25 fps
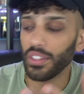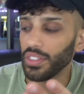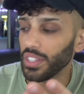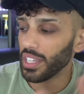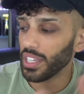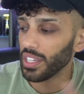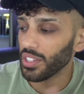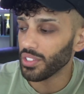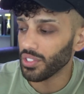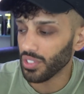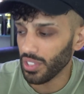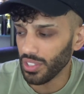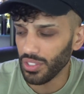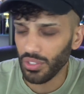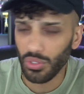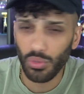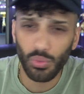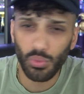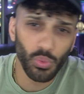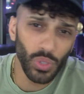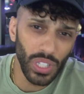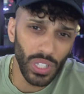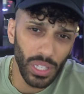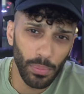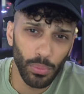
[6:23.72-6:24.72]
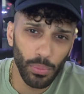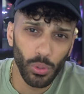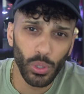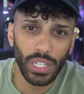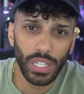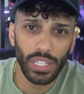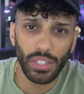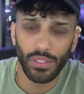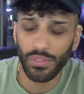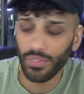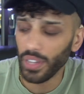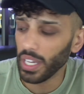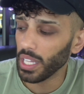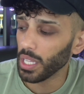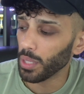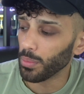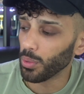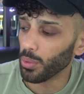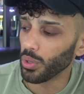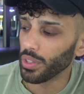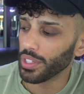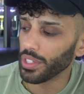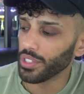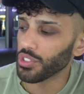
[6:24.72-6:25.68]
in the East is really pretty available.